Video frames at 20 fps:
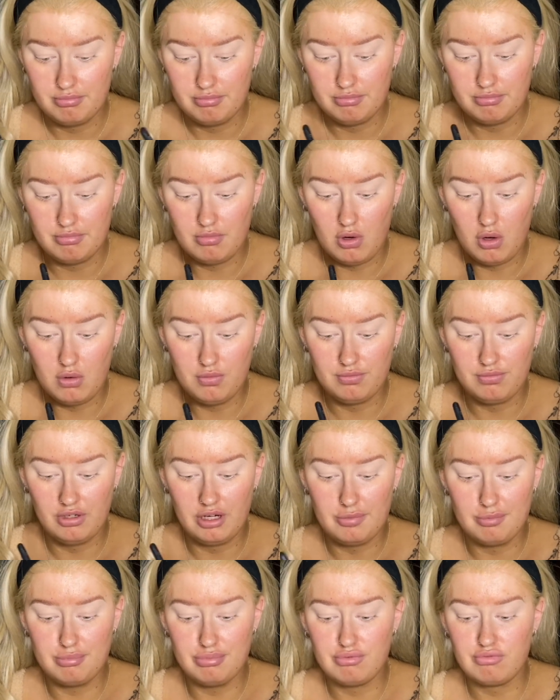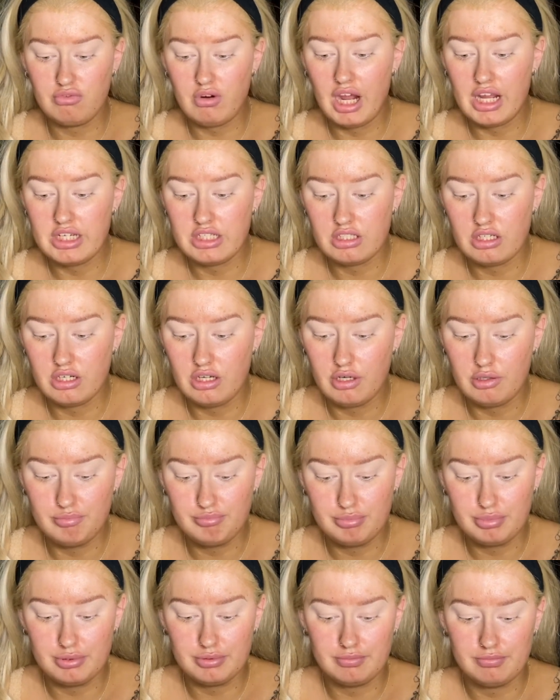hopefully brighten up
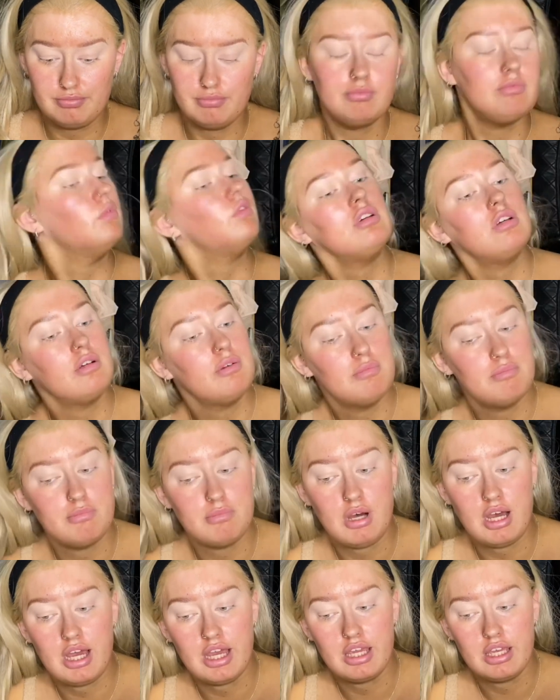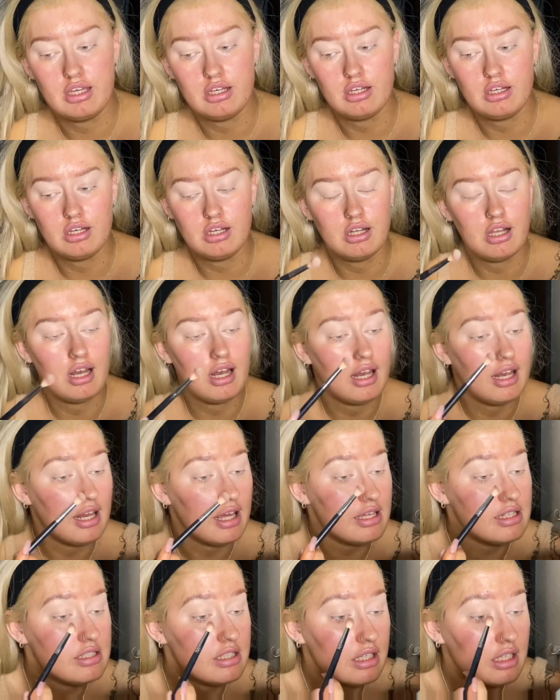my
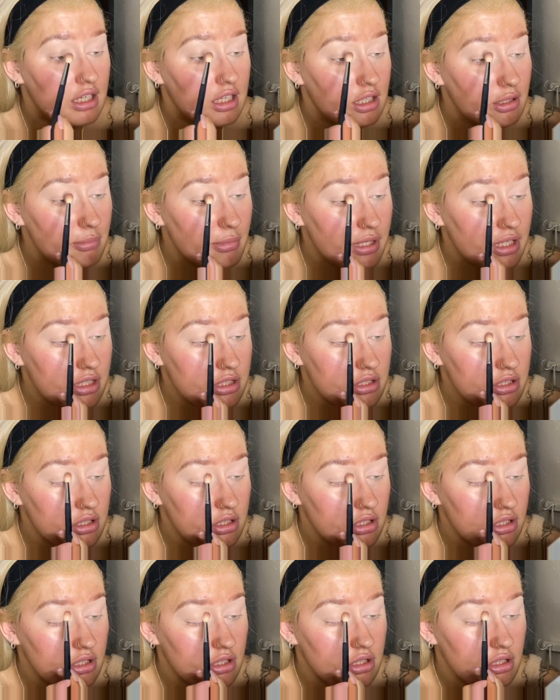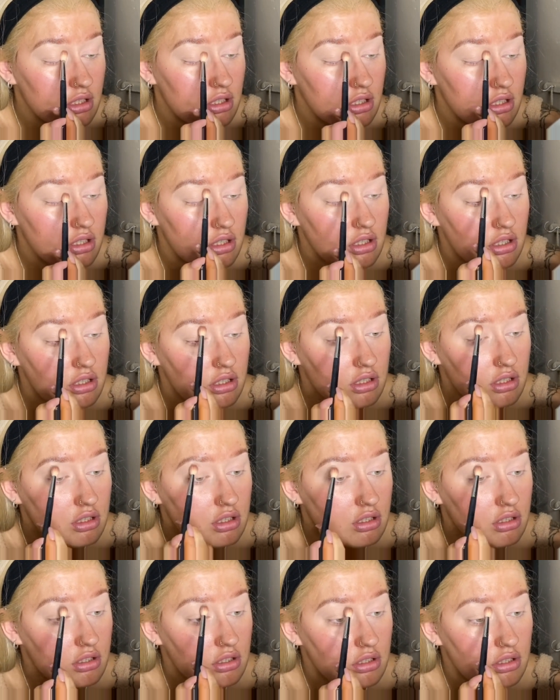lid a little bit.
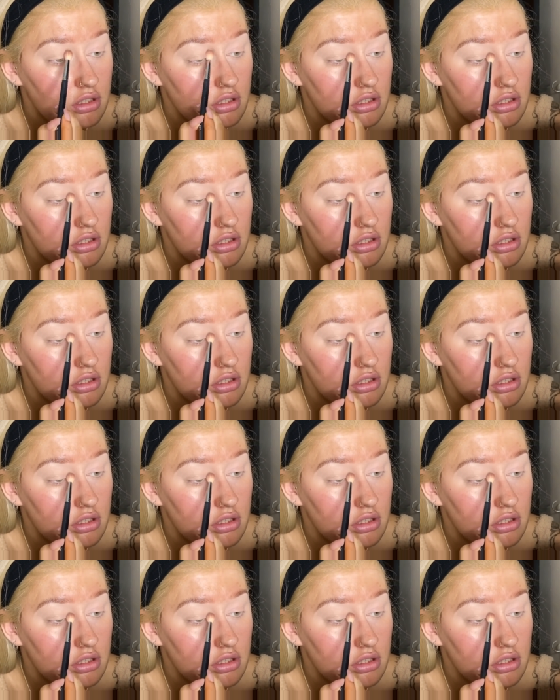There